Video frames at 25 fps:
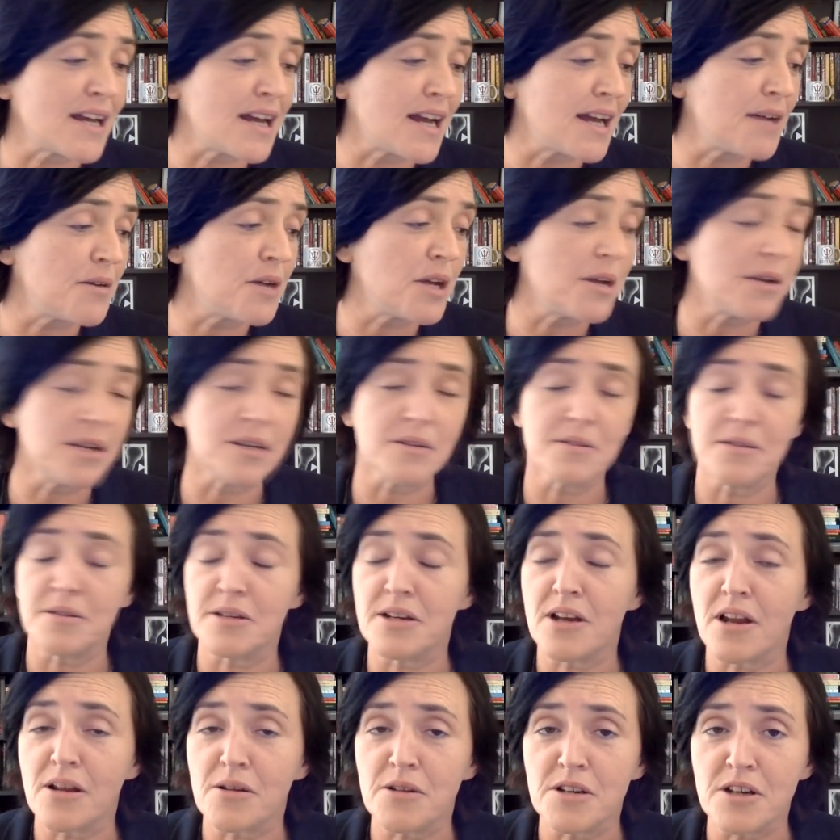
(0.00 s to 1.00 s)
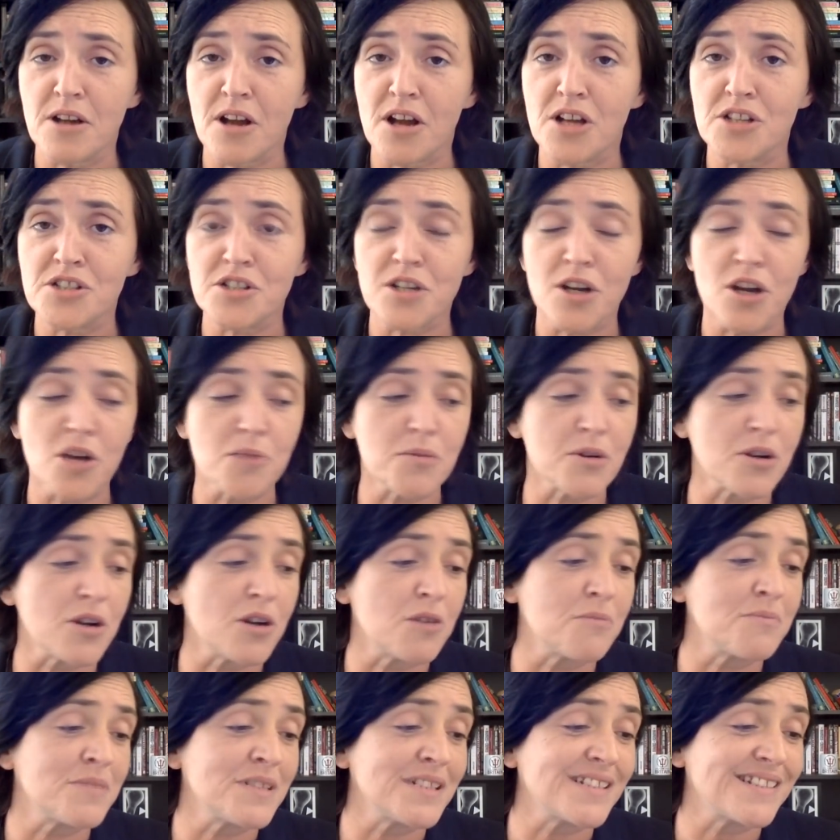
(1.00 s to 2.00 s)
large global
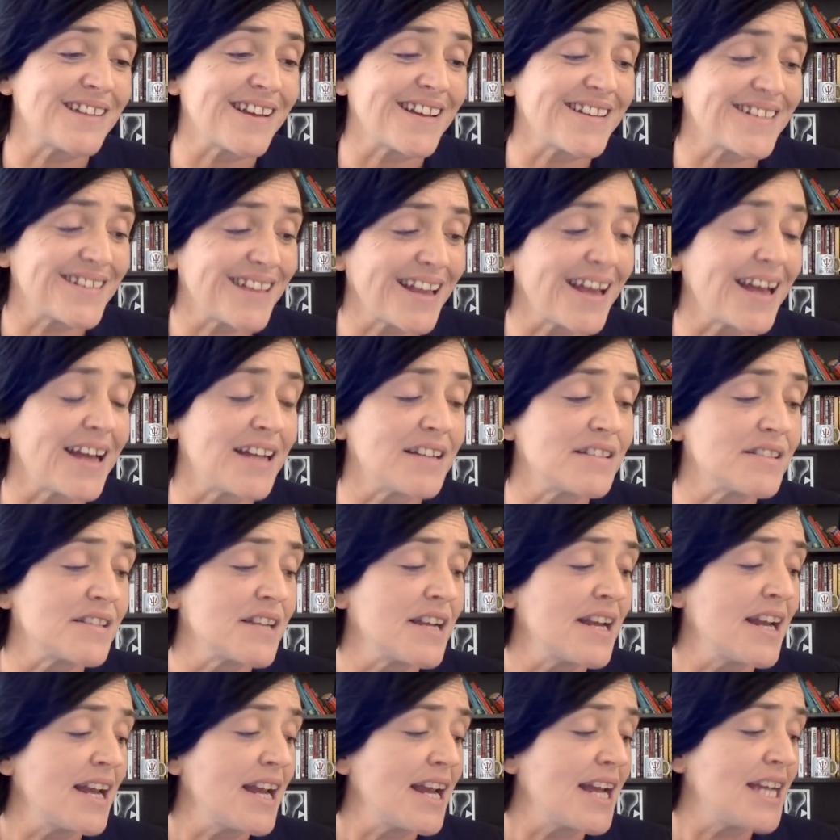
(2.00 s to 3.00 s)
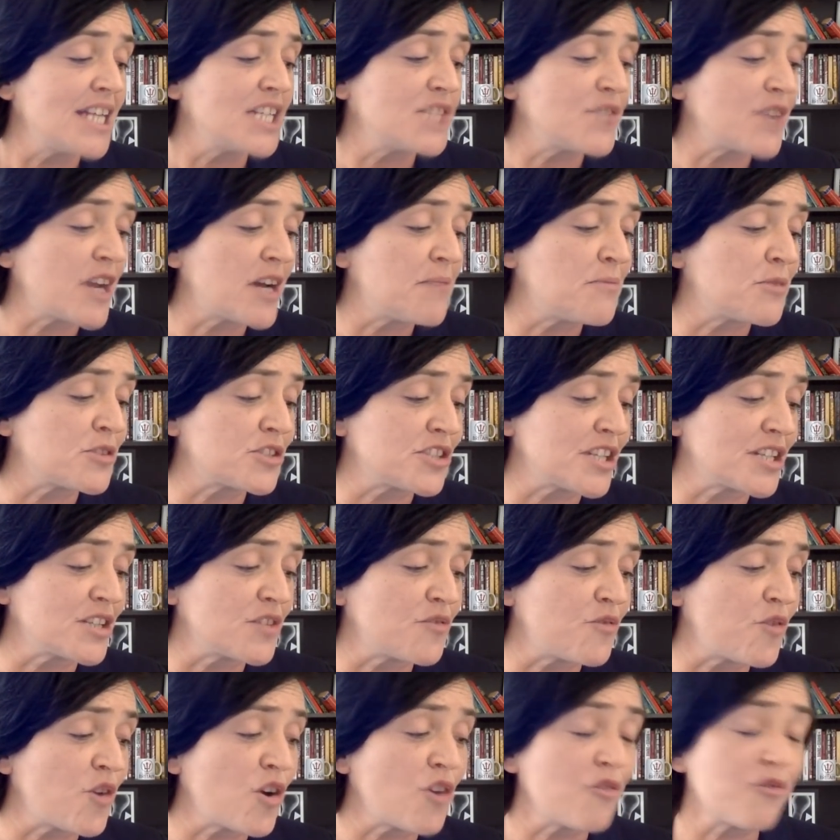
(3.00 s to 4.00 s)
companies like that, is very much at
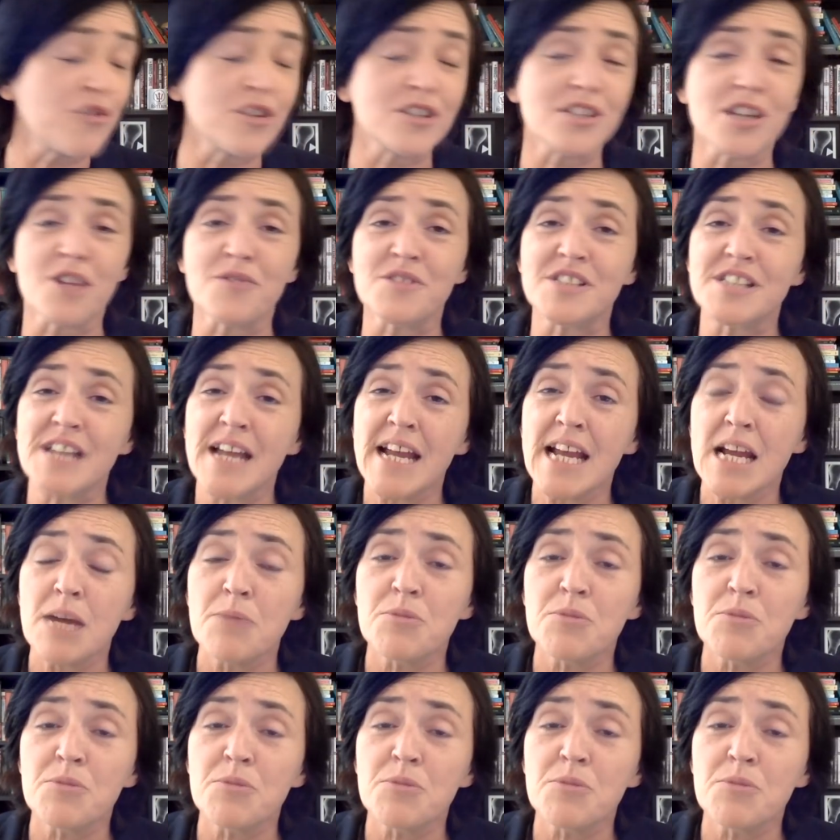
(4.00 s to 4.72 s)
the forefront of it.